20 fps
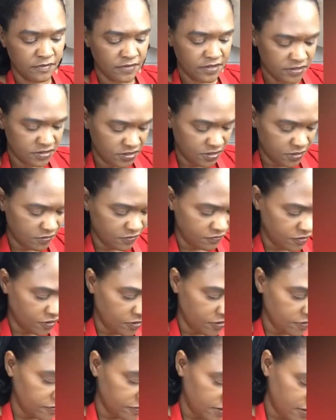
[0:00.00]
So we've
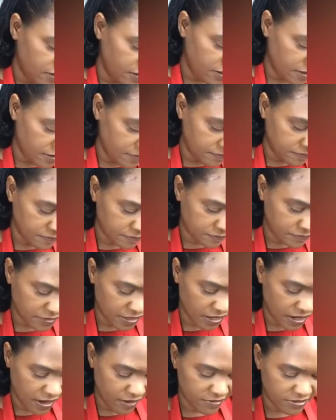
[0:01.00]
got the
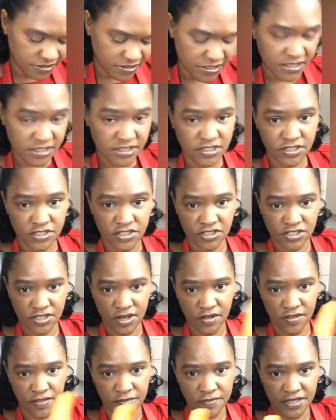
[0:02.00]
carrot sticks. So you just
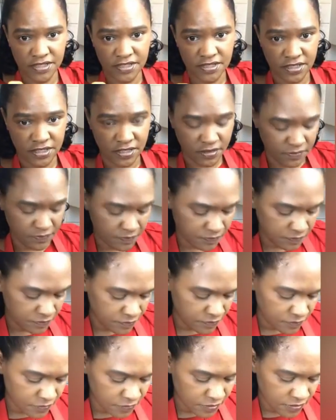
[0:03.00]
cut them into
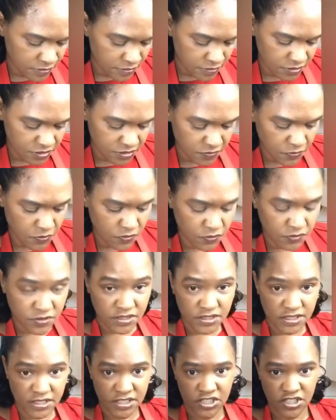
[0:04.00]
small
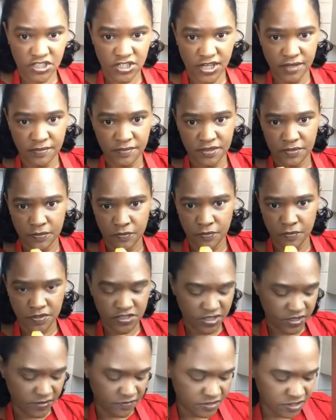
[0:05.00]
stick shapes,
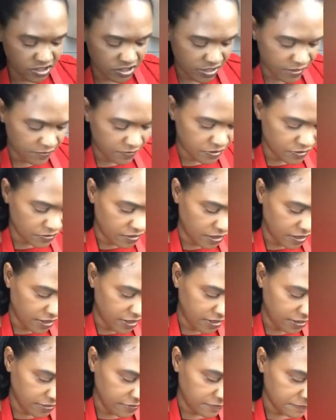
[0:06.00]
whichever shape you like.